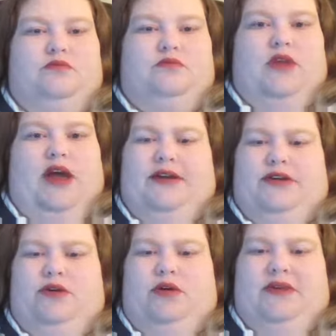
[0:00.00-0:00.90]
I can
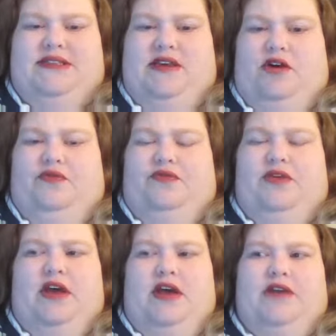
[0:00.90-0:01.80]
do it myself
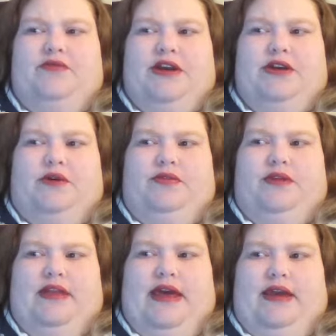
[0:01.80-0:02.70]
if I do it in the
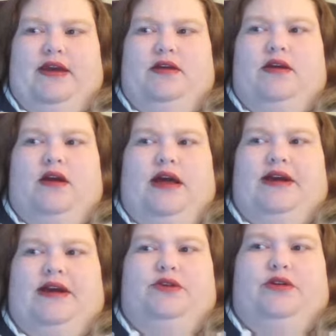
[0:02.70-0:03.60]
leg. I
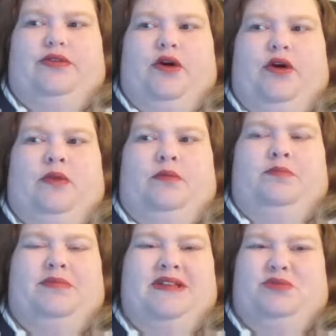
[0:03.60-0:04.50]
can do it in the
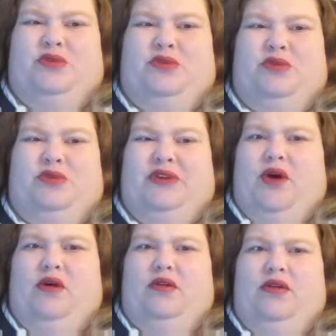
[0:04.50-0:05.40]
arm, but it's really
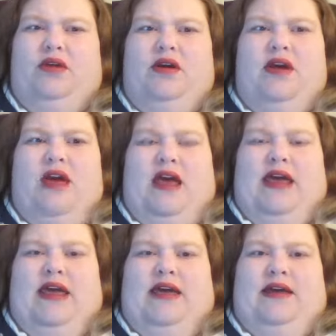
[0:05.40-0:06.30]
difficult,
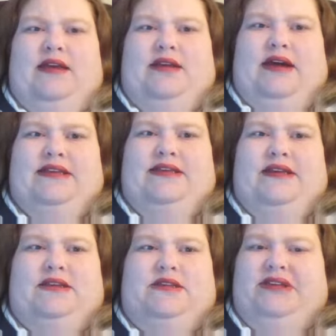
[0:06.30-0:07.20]
and I
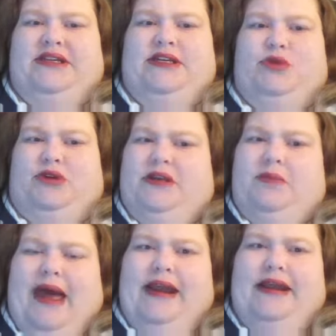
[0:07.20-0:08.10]
tend to bleed really
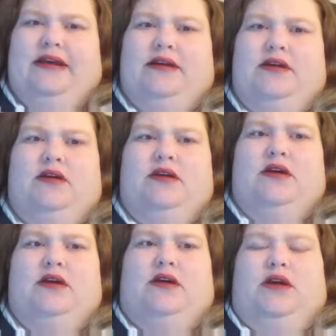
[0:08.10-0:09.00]
bad
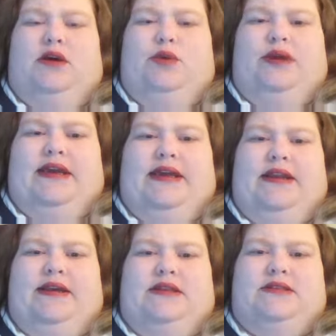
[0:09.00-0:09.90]
when I
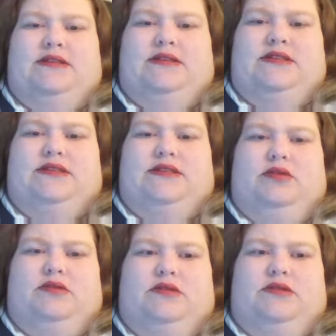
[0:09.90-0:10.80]
get it. So,
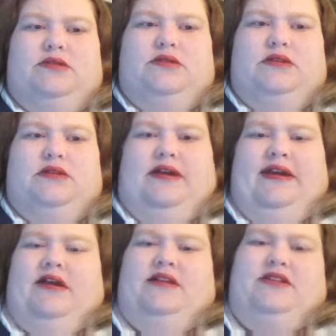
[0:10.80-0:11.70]
and I
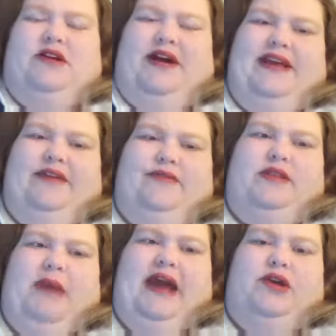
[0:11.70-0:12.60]
have to kind of give it in the
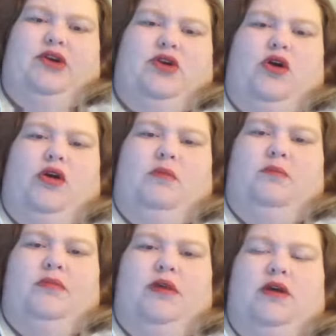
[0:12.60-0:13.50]
back of your
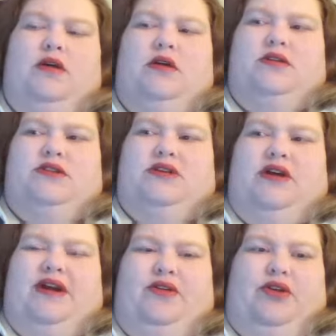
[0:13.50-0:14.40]
arm, so it's
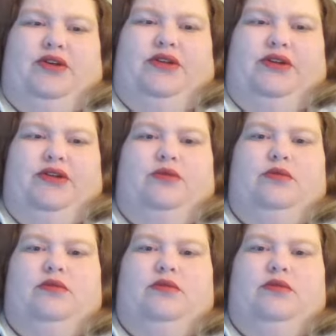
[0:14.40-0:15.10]
kind of hard to do.